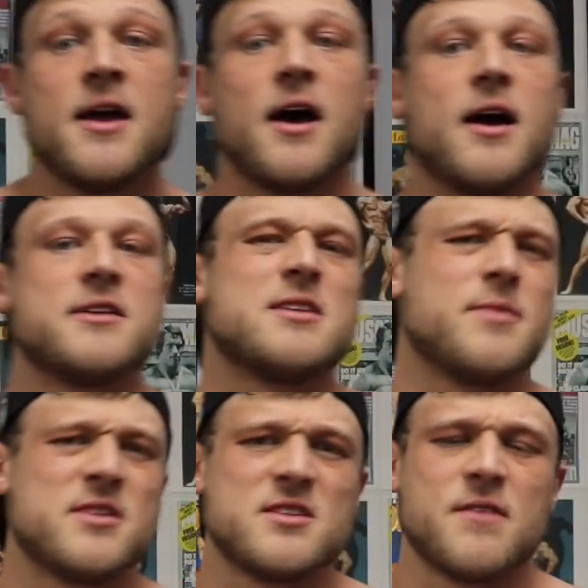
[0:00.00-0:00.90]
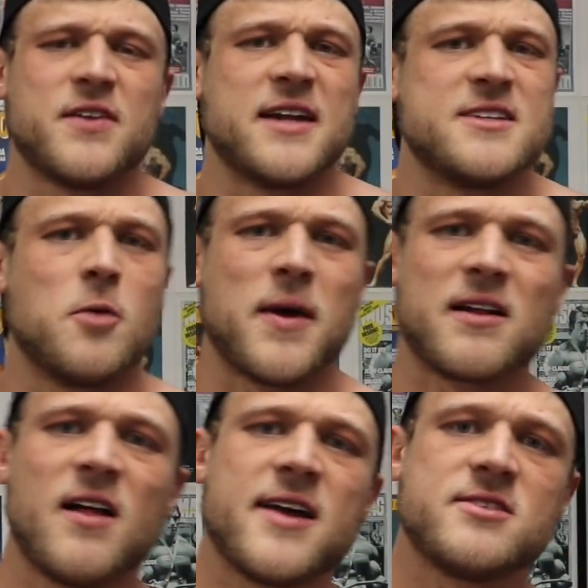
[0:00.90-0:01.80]
Some of the stuff that I tell my
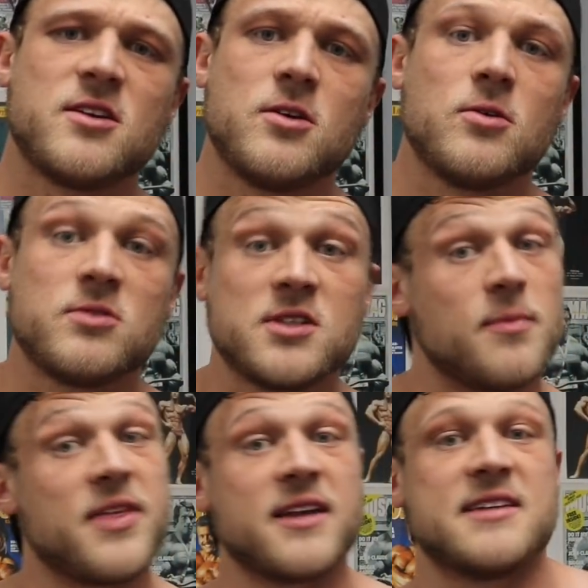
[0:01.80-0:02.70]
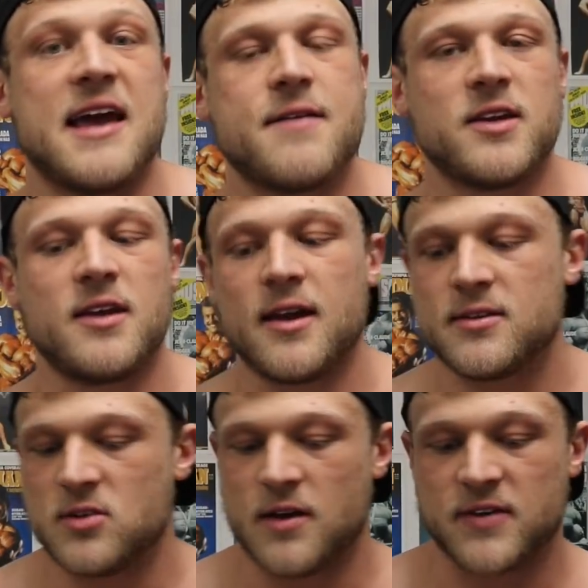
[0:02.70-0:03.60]
clients to use. Some things I haven't yet, so
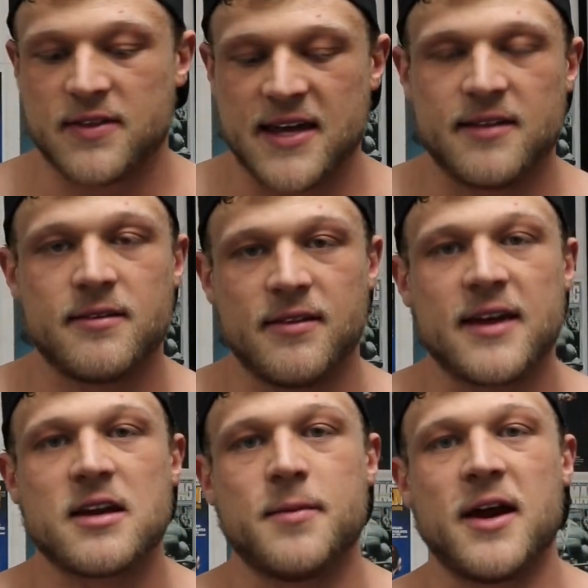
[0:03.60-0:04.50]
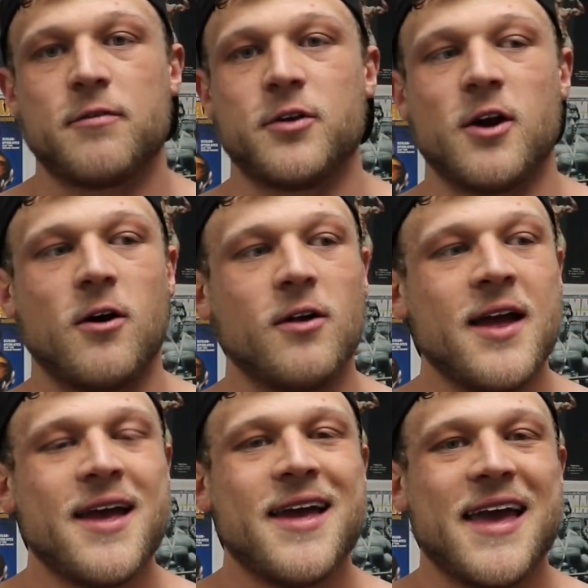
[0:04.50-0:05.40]
I've got that coming out for y'all,
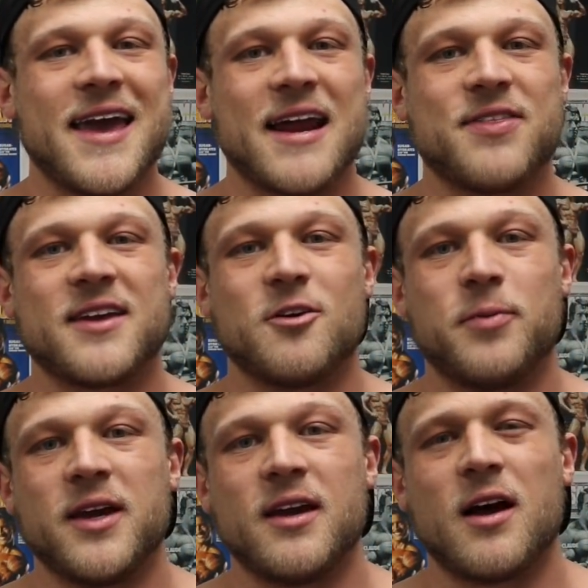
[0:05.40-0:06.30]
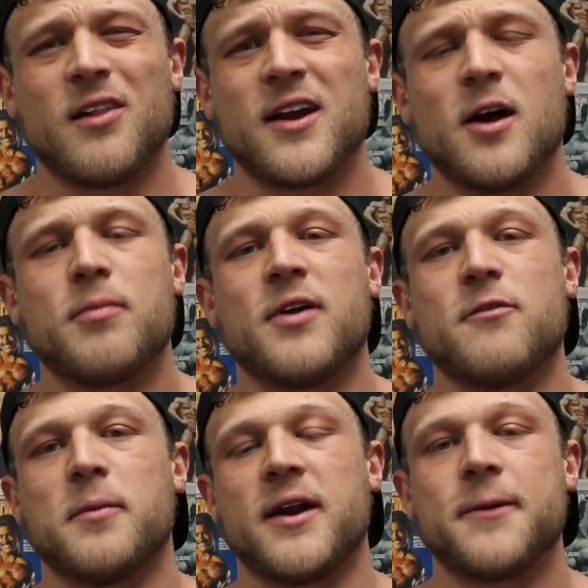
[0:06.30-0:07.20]
and I think it'll be a lot of help for
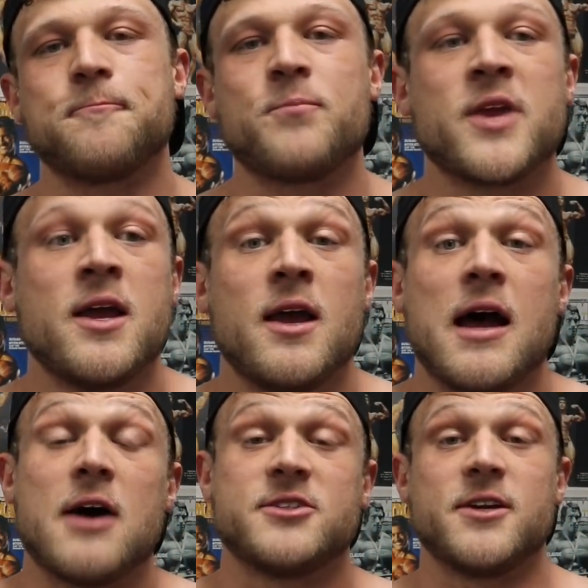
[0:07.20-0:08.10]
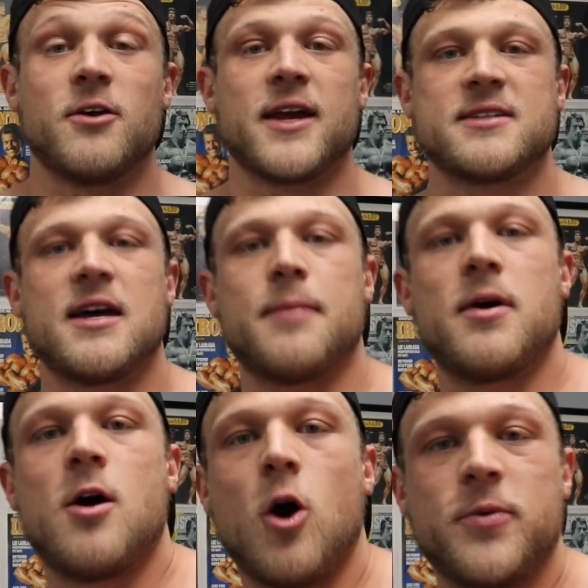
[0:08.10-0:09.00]
everybody. I'll see y'all next time.
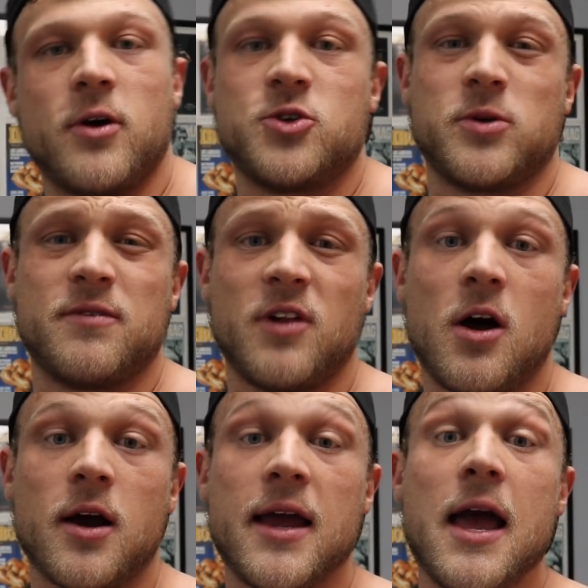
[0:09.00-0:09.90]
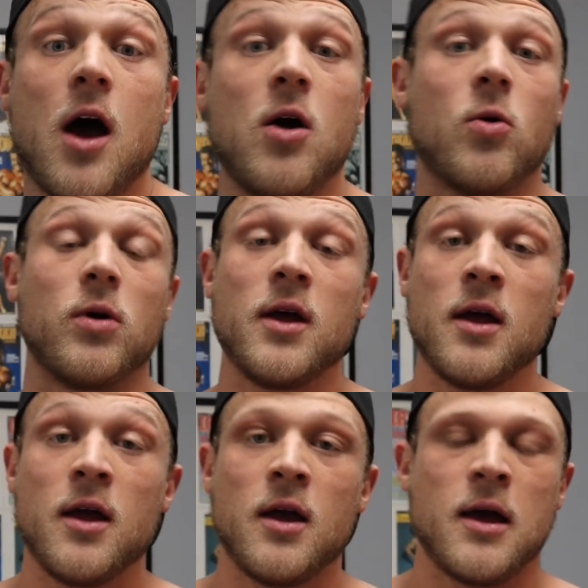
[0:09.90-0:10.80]
Hope y'all enjoyed the vlog. Oh,
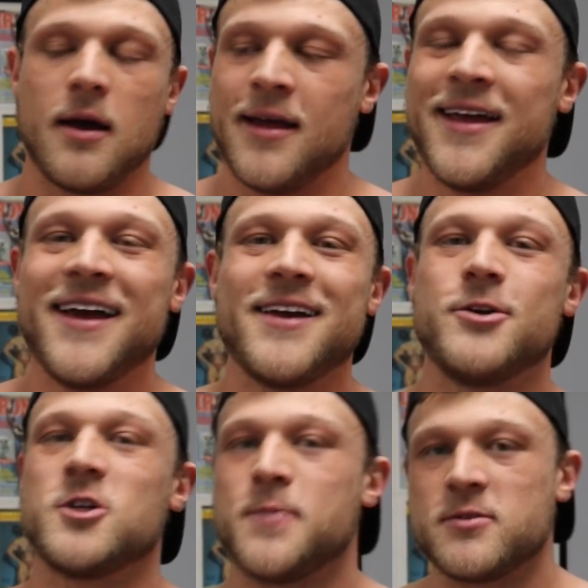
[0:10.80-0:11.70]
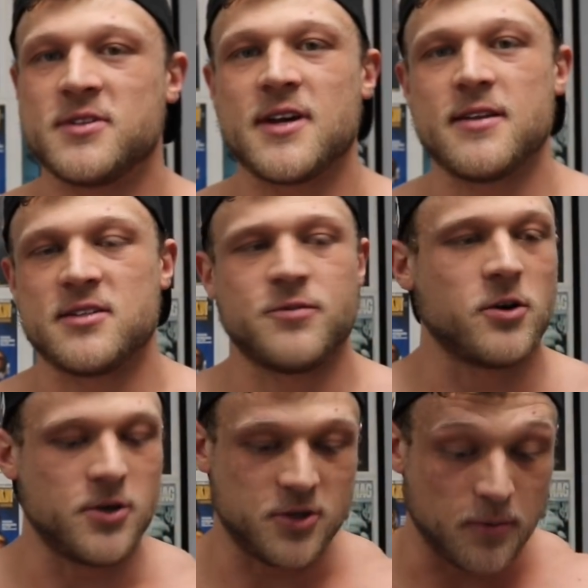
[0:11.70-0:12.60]
you're supposed to say this if you're on
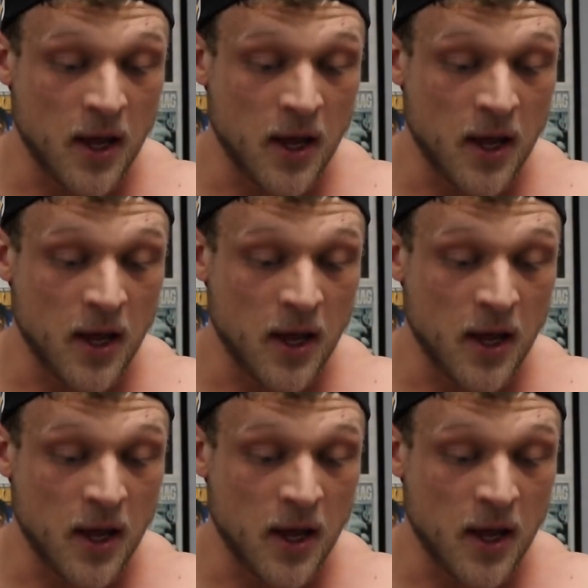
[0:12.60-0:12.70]
YouTube.